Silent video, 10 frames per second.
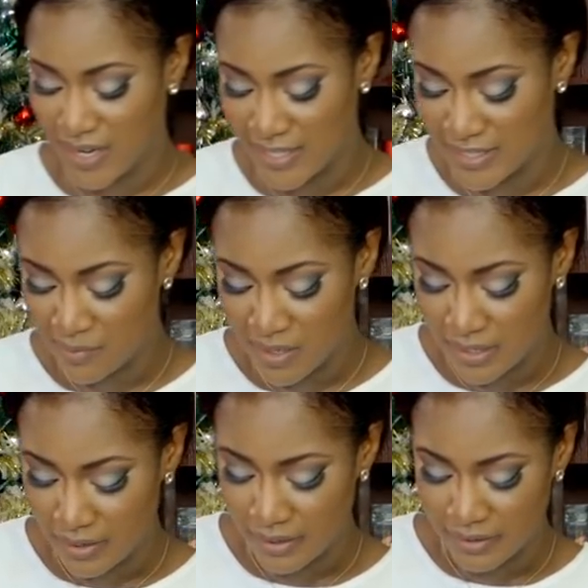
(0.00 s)
that I simmered
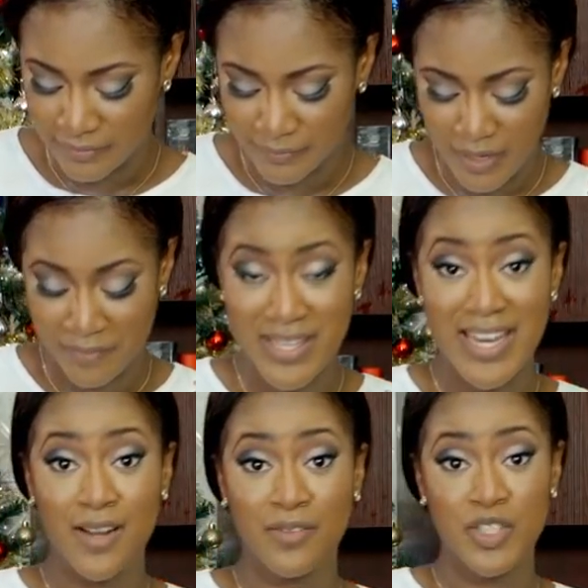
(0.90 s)
earlier. I've
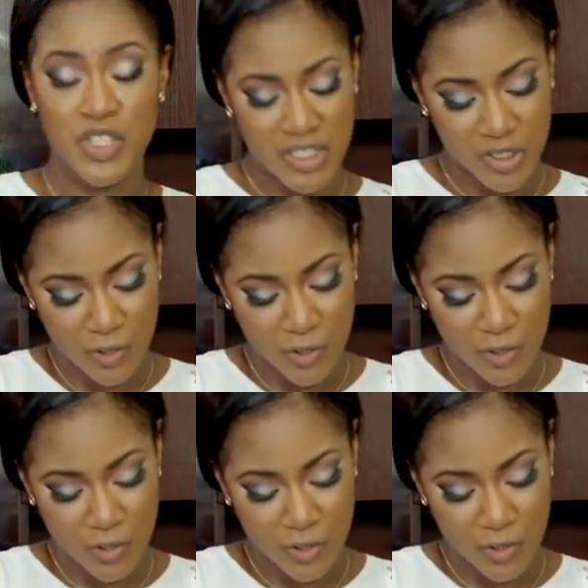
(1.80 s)
taken out the ginger